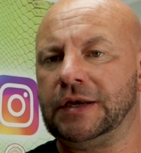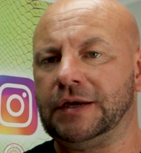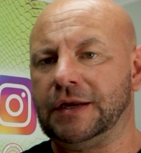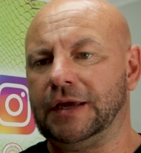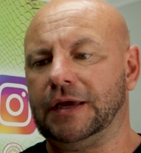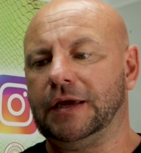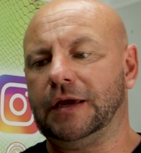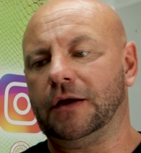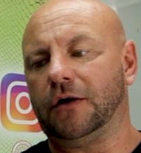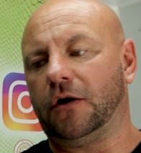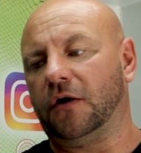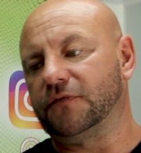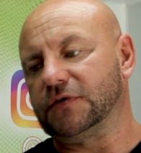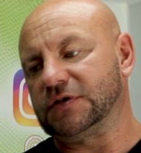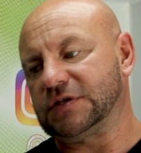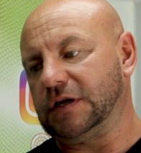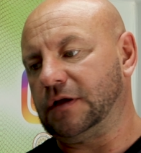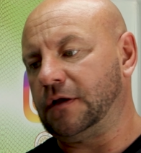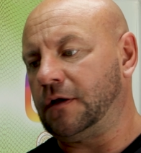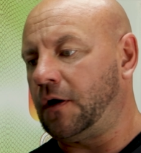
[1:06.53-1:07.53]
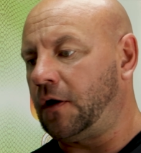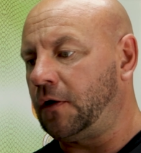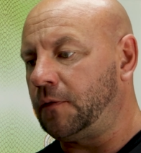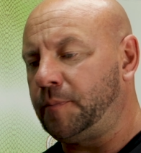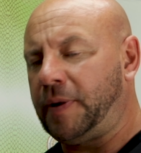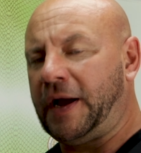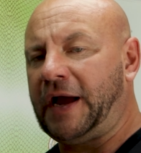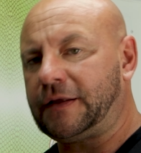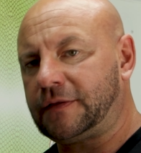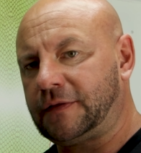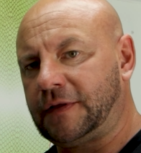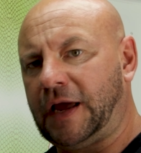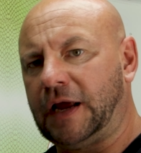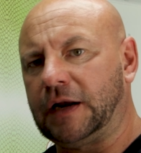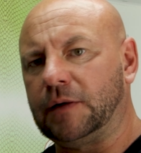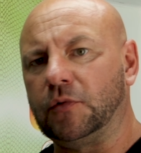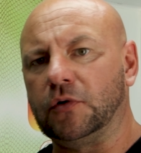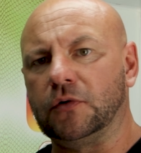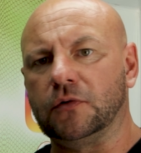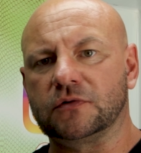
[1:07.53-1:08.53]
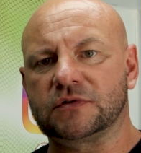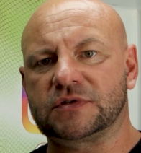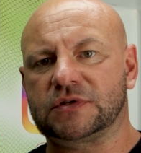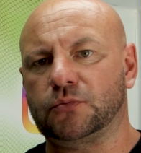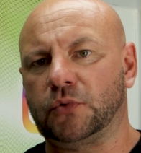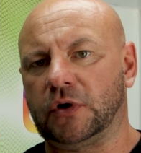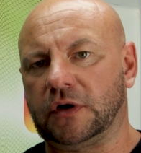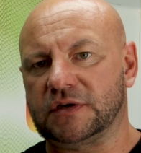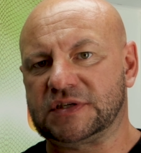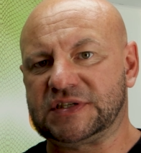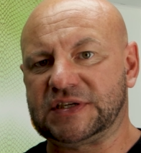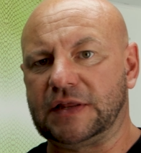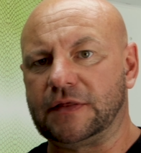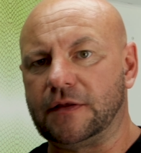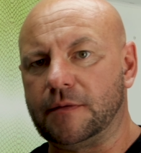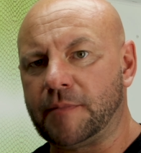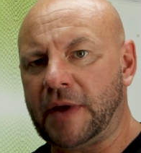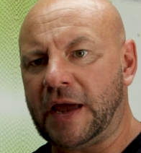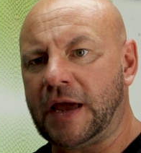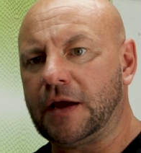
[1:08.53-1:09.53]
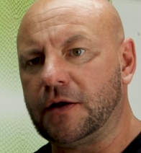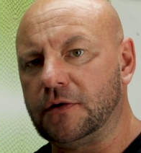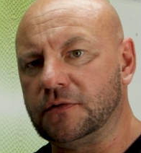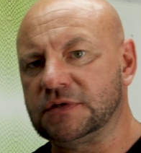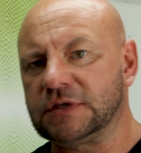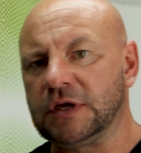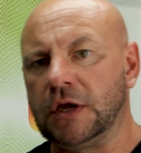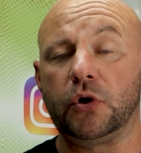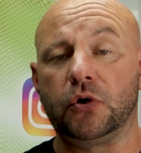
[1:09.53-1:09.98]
In here, obviously, I pack the animals when I send them out.